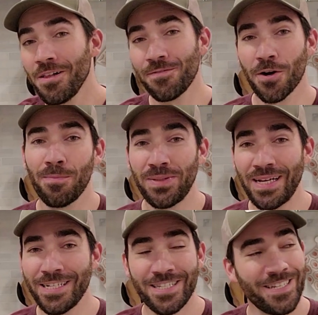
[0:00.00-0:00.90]
All of our
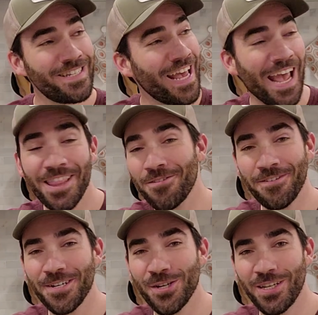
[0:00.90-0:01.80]
appliances and
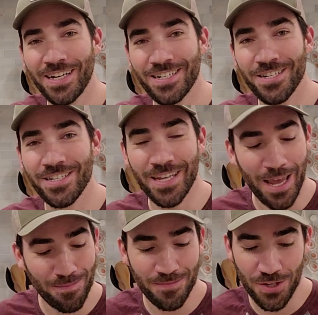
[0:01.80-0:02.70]
the finishing touches
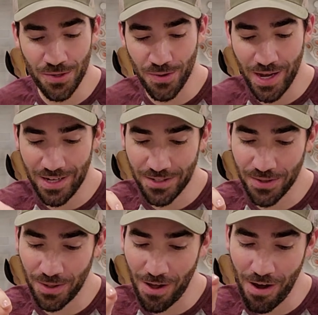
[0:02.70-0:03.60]
came to a
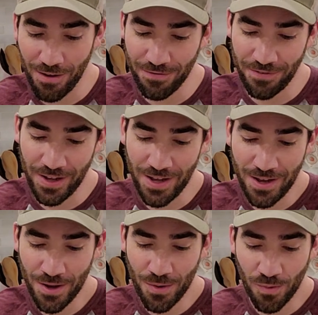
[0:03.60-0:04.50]
total of
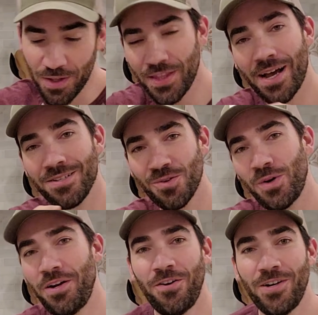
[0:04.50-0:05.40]

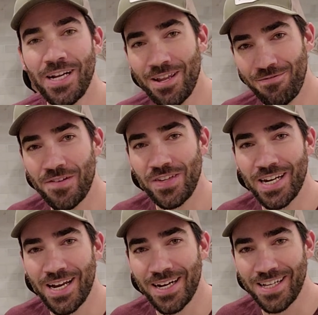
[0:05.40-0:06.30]

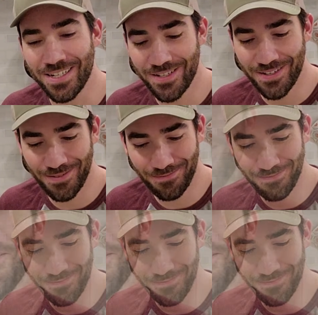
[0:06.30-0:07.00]
$1,159.